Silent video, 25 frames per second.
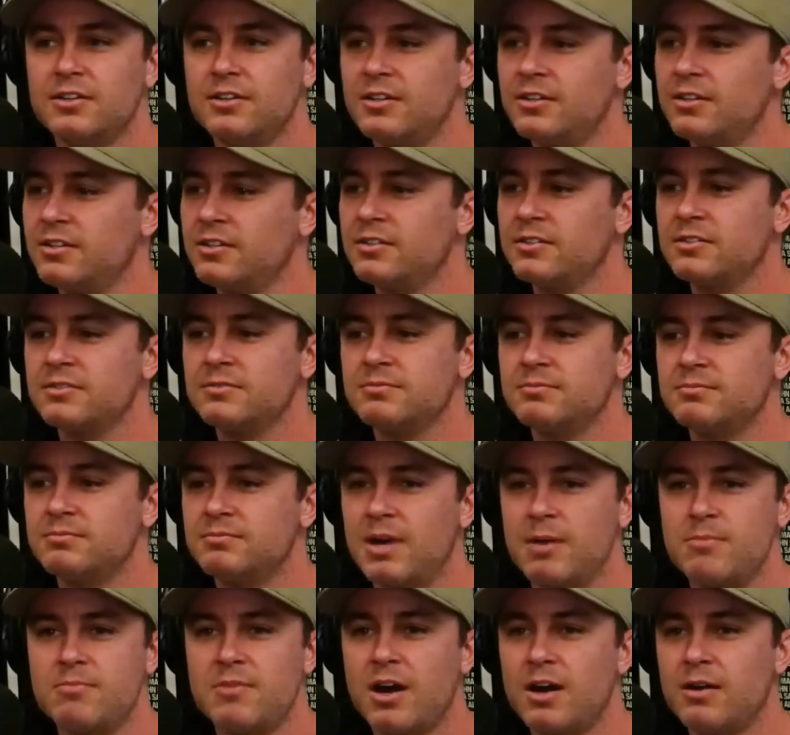my
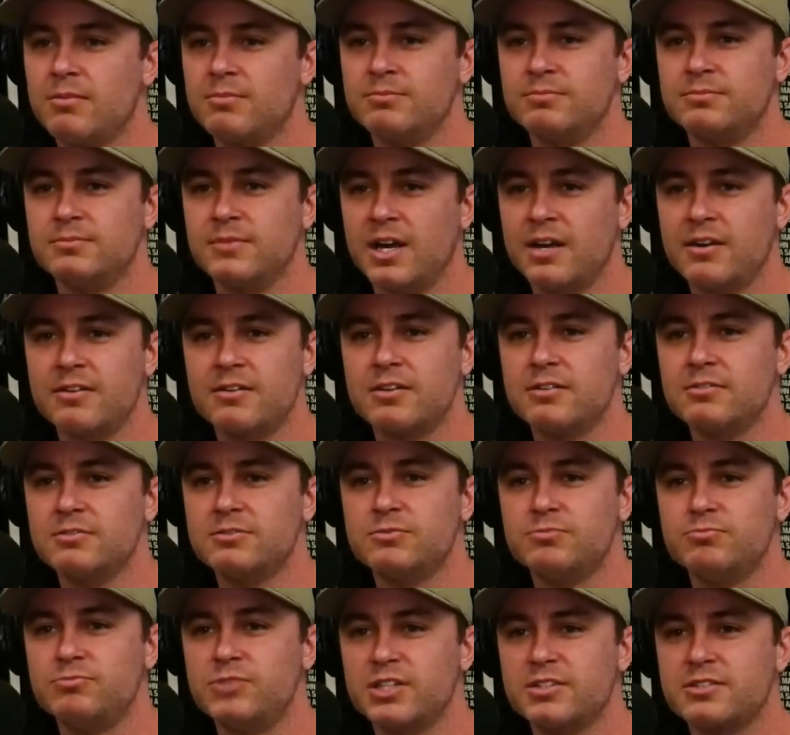mom, I don't know,
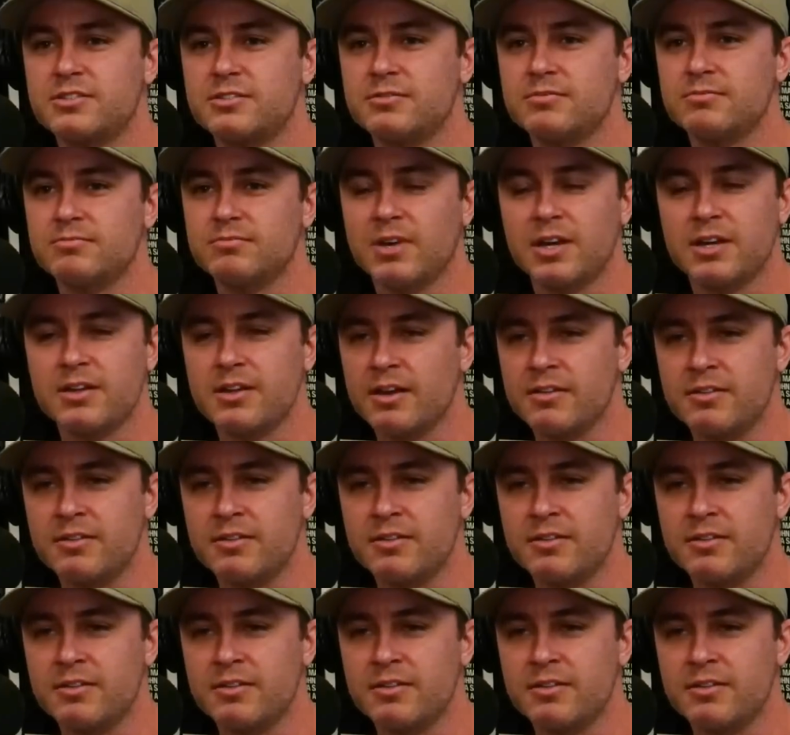just, I